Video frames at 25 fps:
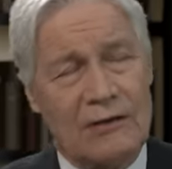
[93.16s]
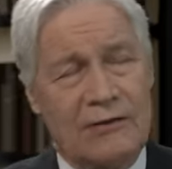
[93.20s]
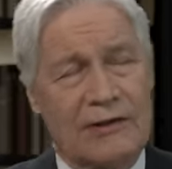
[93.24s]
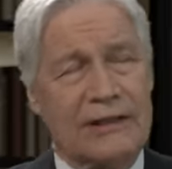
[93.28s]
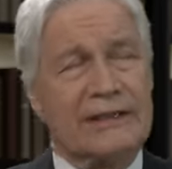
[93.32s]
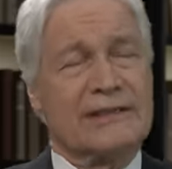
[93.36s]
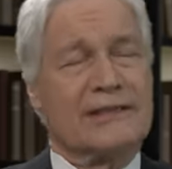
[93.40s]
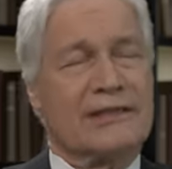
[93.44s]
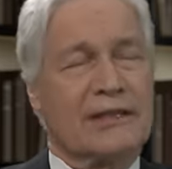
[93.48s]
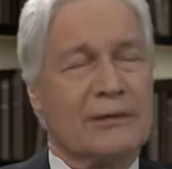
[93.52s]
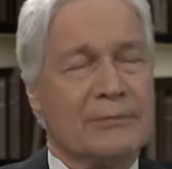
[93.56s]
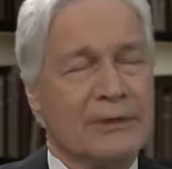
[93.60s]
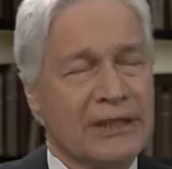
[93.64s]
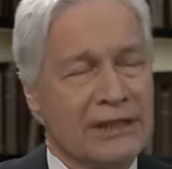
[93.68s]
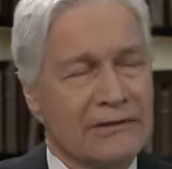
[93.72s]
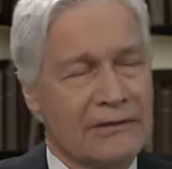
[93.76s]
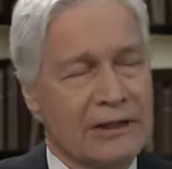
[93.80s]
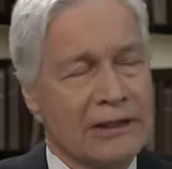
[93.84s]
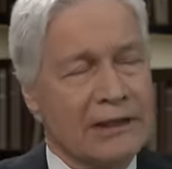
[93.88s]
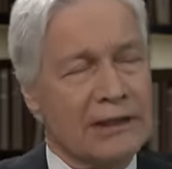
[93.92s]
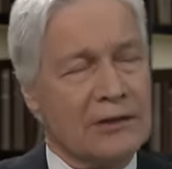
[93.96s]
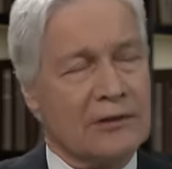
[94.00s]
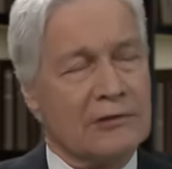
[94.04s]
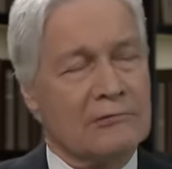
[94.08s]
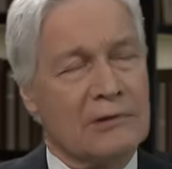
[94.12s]
I think it's going to be a
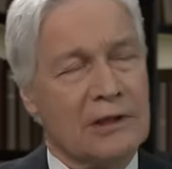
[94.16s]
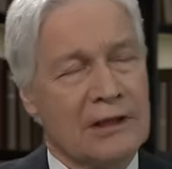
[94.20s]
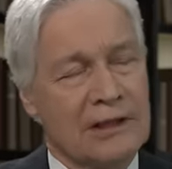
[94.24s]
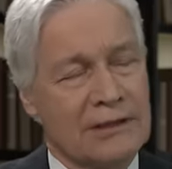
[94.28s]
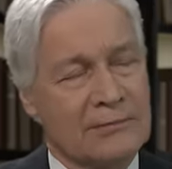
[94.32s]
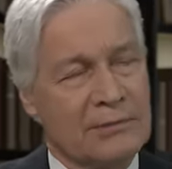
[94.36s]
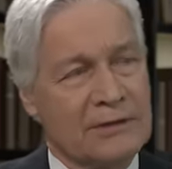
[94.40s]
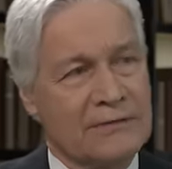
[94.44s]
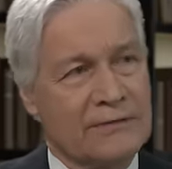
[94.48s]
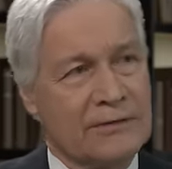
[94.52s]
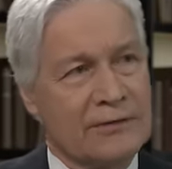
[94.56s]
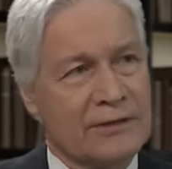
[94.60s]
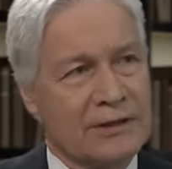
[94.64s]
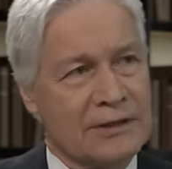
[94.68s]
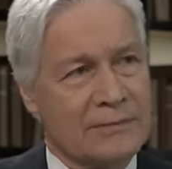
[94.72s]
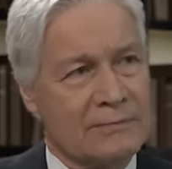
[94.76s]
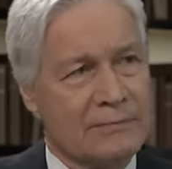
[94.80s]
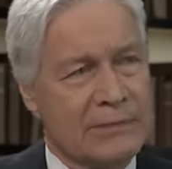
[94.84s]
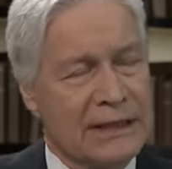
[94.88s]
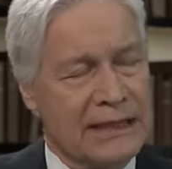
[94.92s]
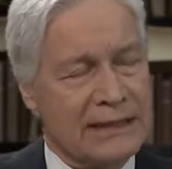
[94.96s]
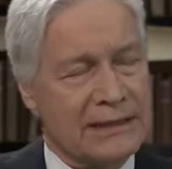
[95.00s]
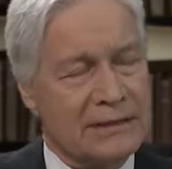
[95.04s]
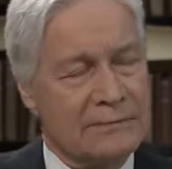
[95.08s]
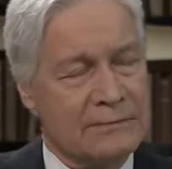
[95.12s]
very long while before it's
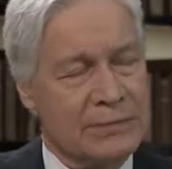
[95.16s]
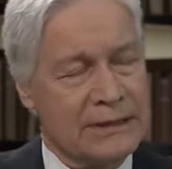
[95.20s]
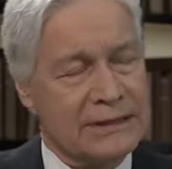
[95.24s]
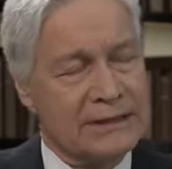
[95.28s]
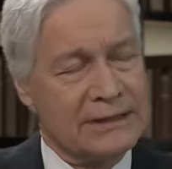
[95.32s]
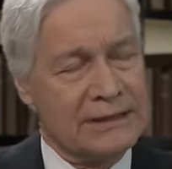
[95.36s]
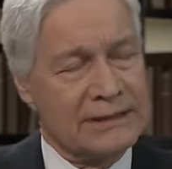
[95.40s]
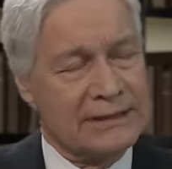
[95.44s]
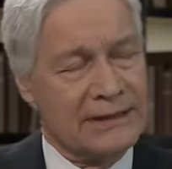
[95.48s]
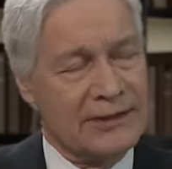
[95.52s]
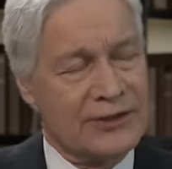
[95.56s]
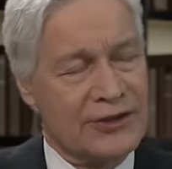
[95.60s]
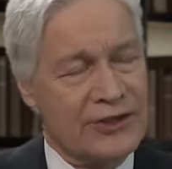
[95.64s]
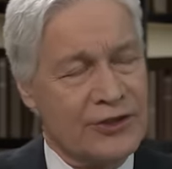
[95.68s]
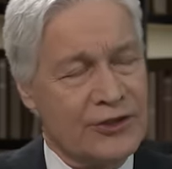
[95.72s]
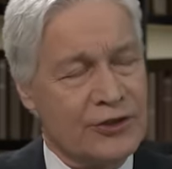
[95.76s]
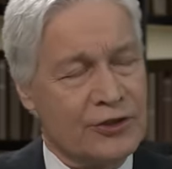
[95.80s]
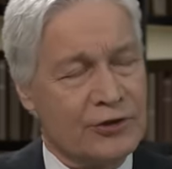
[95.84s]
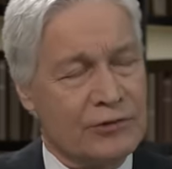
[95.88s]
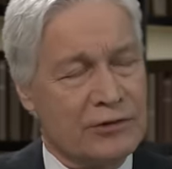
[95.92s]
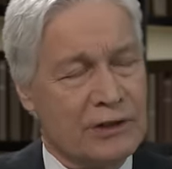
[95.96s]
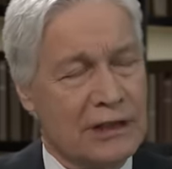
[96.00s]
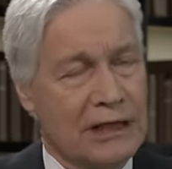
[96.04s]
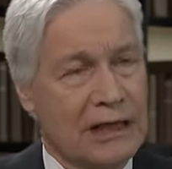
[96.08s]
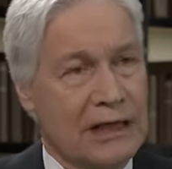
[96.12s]
back to business as
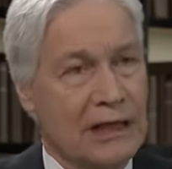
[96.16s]
usual.